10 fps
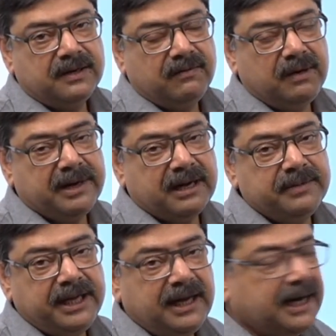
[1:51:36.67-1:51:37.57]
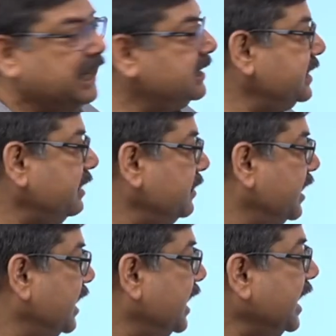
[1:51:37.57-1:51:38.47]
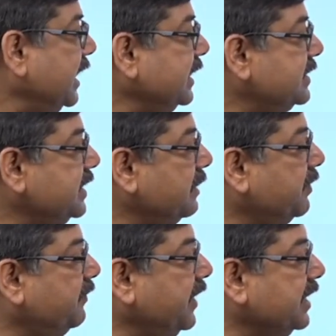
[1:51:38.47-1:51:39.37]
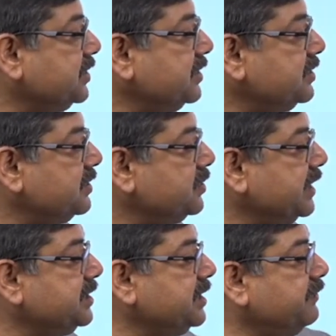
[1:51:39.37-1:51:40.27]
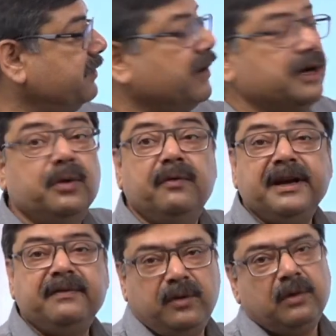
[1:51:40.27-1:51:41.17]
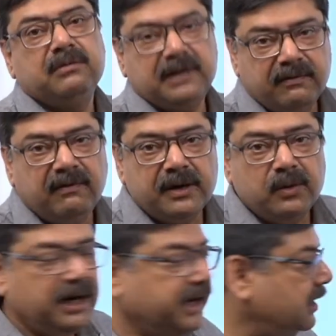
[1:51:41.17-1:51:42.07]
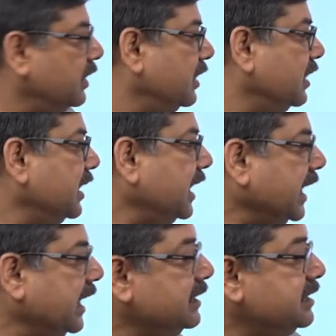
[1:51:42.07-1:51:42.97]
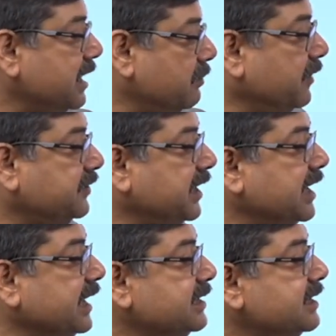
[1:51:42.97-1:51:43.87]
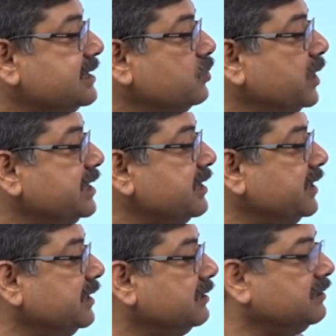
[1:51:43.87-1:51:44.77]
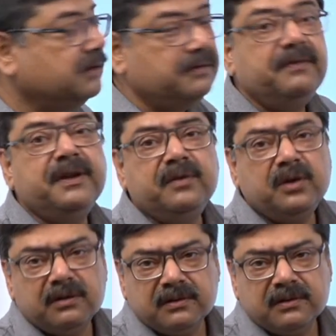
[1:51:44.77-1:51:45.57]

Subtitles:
will become the LCM. And HCF of fractions, so HCF of 1, 2, 5, 4, 1 only. LCM of 3, 9, 6, 27, 54.